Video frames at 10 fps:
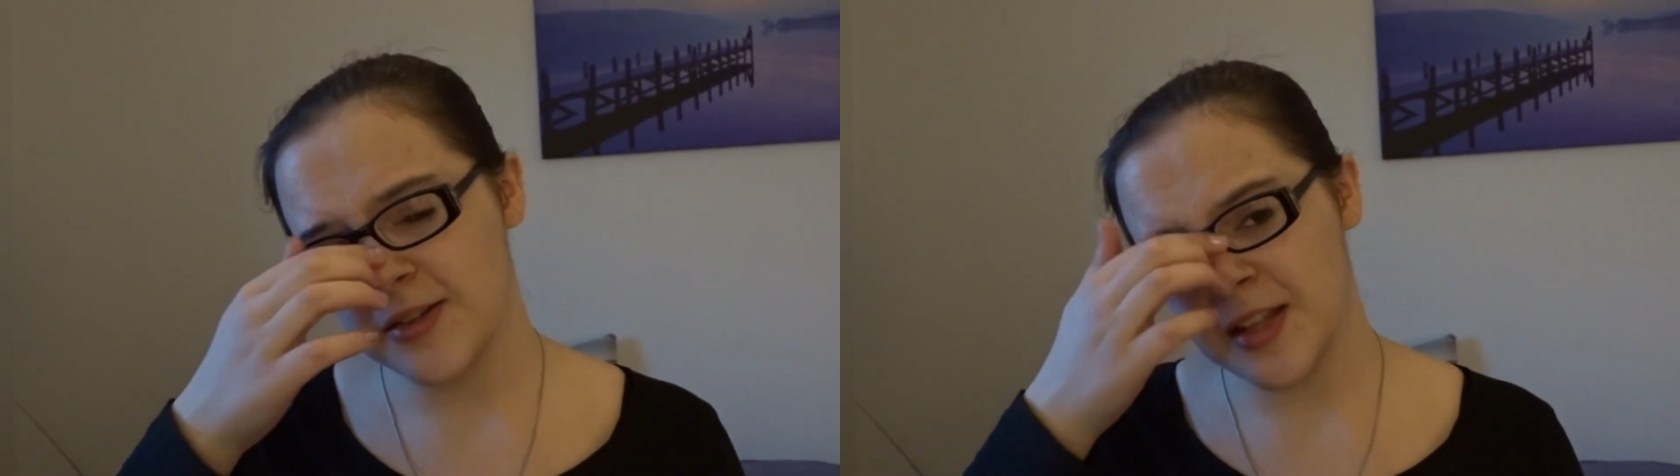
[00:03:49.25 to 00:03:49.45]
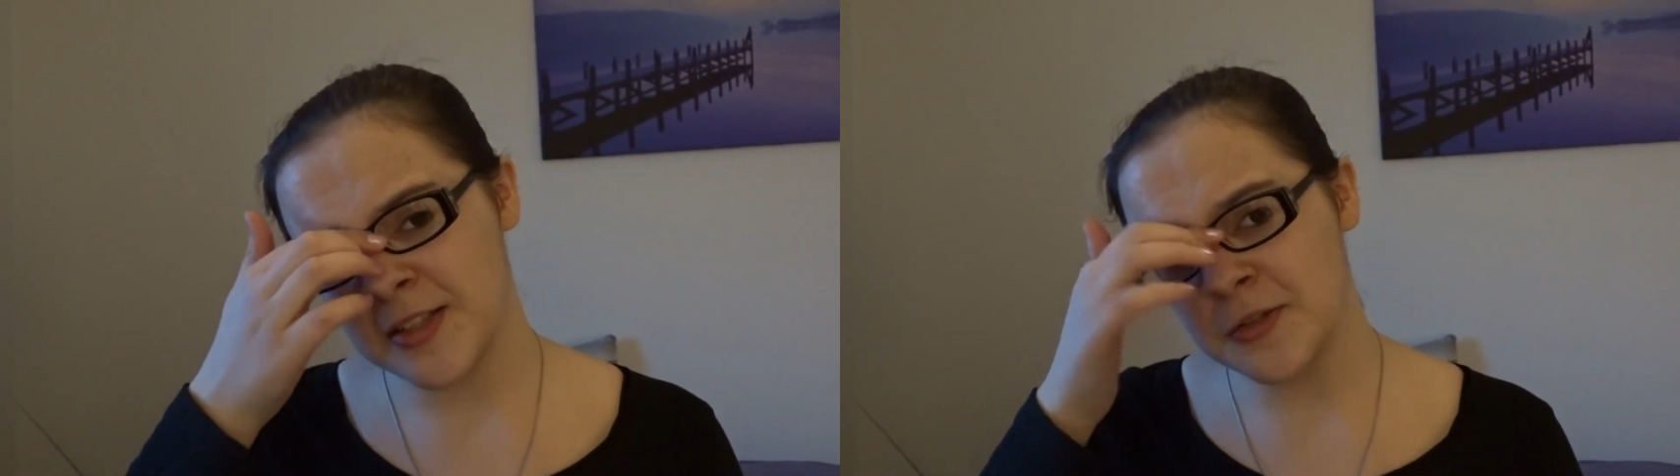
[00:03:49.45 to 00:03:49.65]

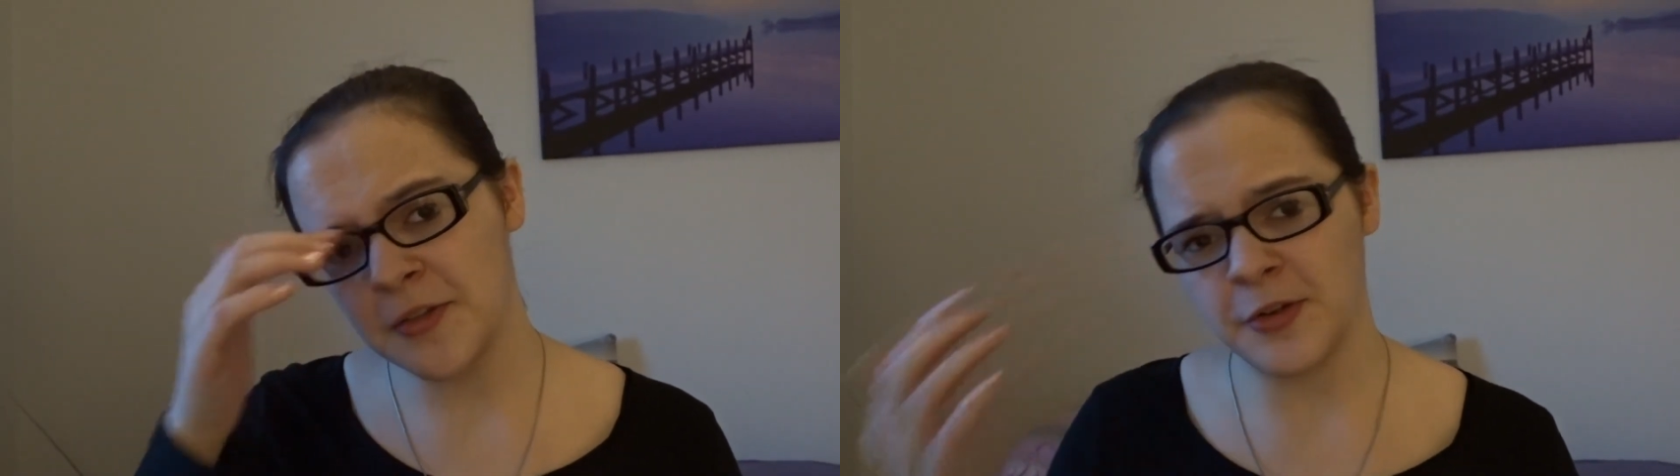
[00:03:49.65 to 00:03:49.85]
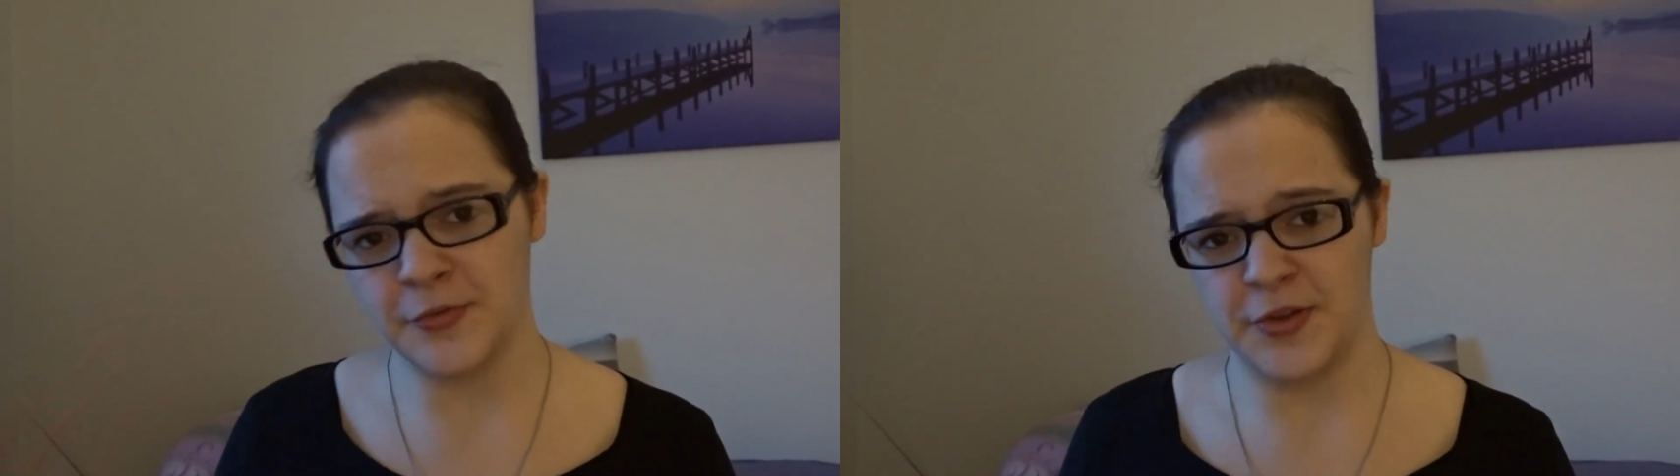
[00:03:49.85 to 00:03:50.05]
that's all I've
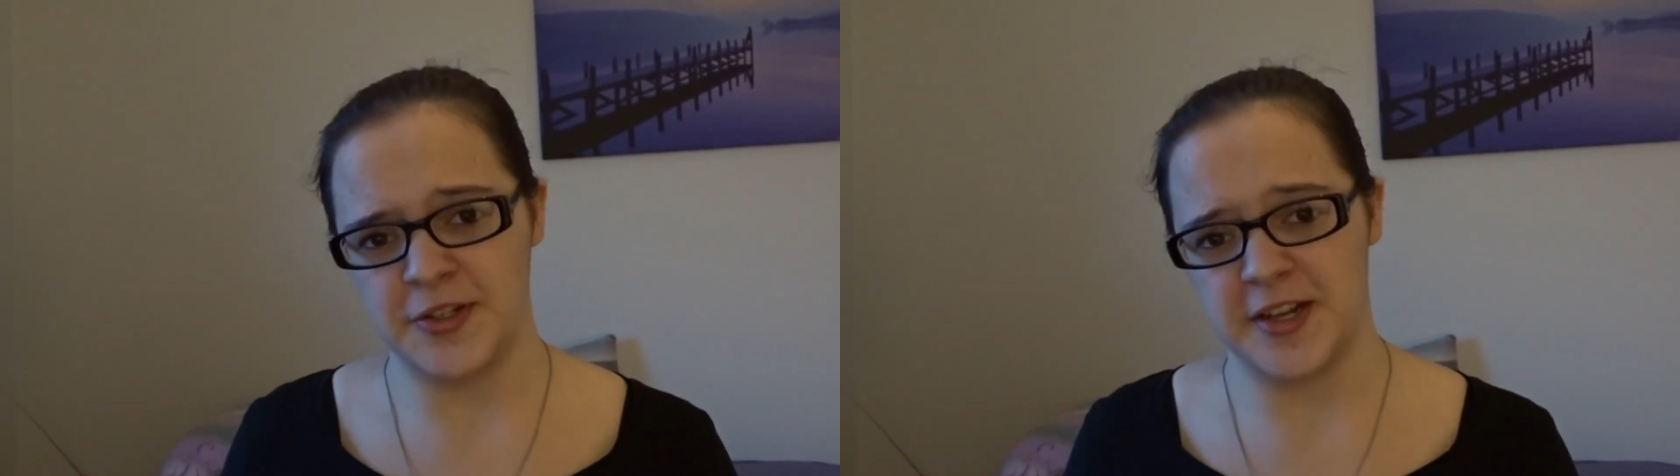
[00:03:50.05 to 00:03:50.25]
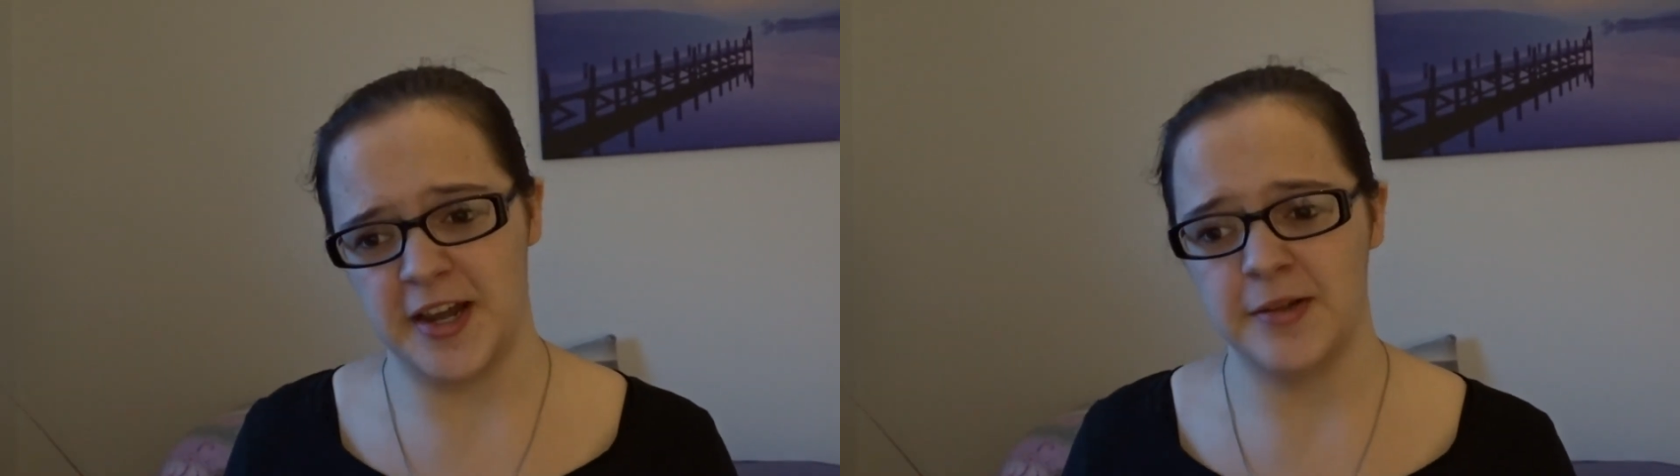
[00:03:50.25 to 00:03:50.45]
got for you
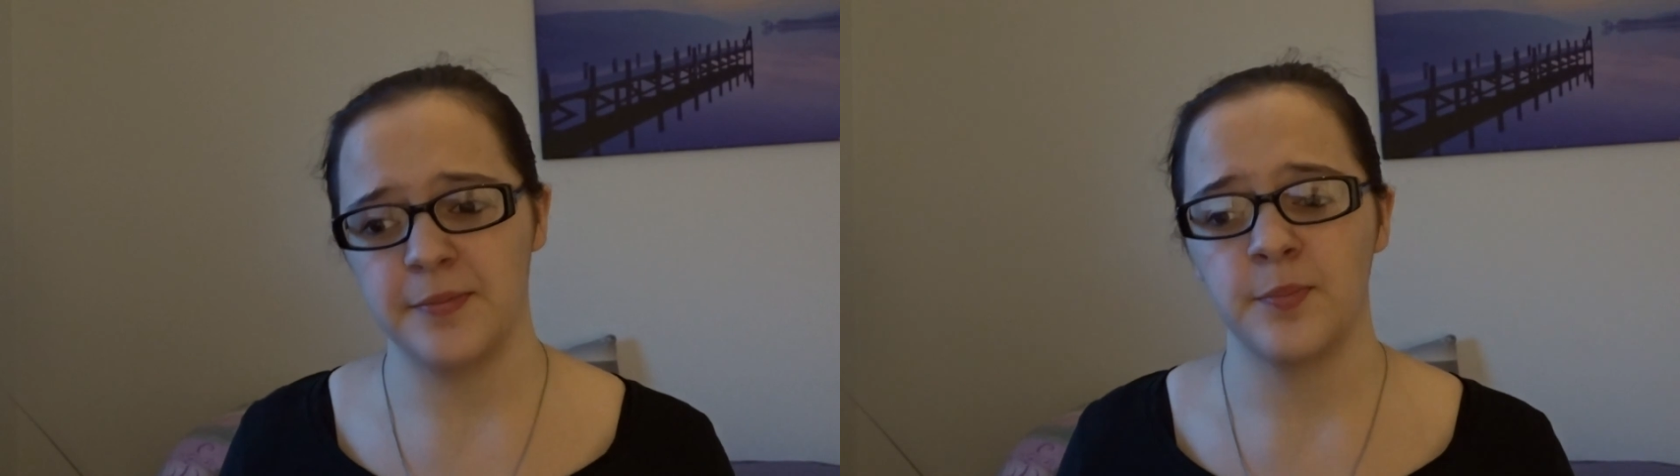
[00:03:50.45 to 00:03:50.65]
today.